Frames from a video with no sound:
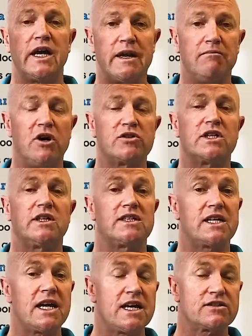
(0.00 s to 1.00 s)
multi-lease
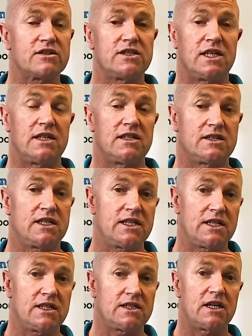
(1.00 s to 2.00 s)
houses in
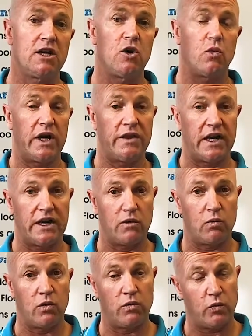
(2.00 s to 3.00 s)
cities
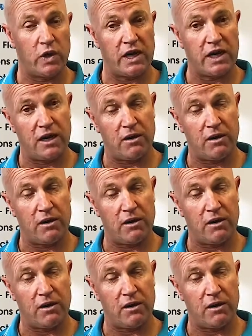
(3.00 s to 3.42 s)
where